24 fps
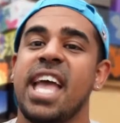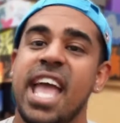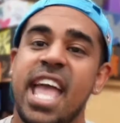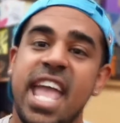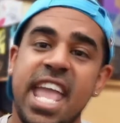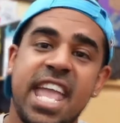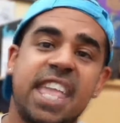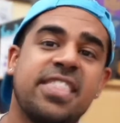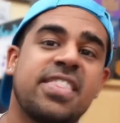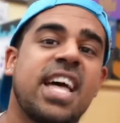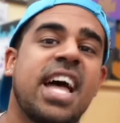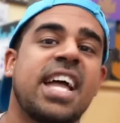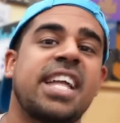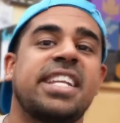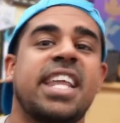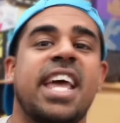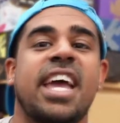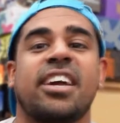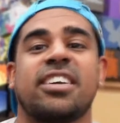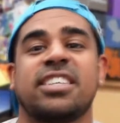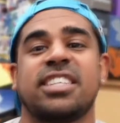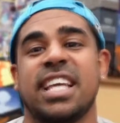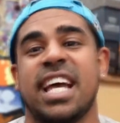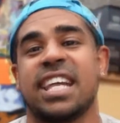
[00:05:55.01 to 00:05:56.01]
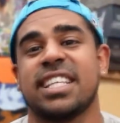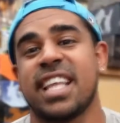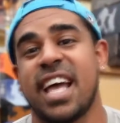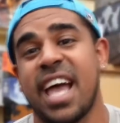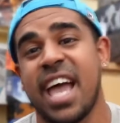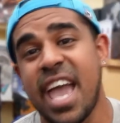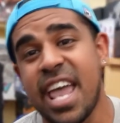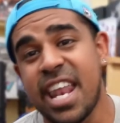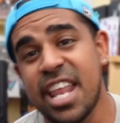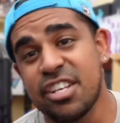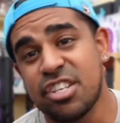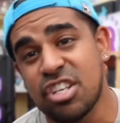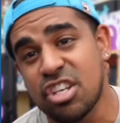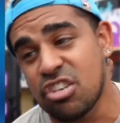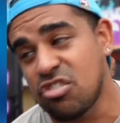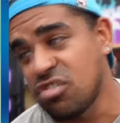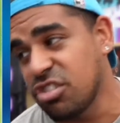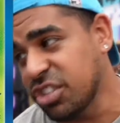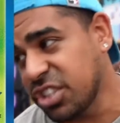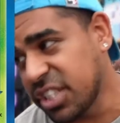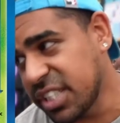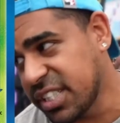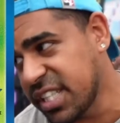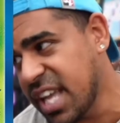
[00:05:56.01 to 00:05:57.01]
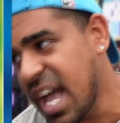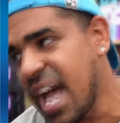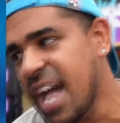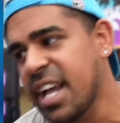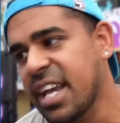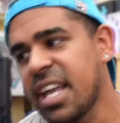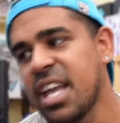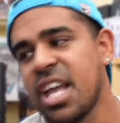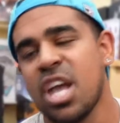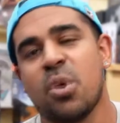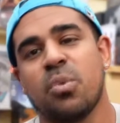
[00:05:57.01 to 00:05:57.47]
in that deck, because I had that Energy Crush attack,